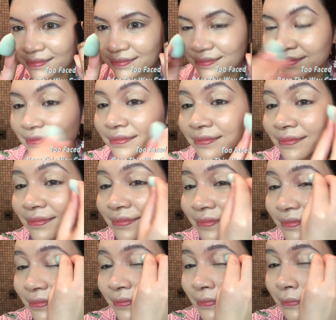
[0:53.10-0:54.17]
using Born
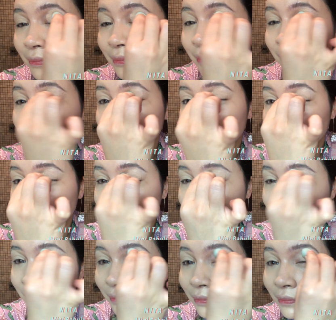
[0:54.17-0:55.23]
This Way by Too
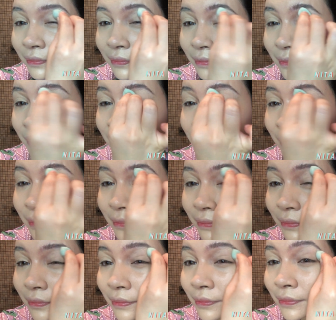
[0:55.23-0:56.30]
Faced to blend
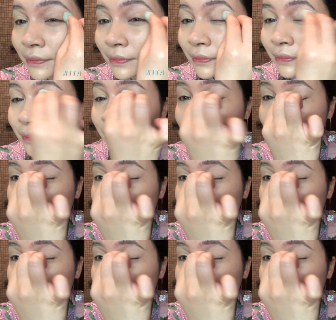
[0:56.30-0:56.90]
using NITA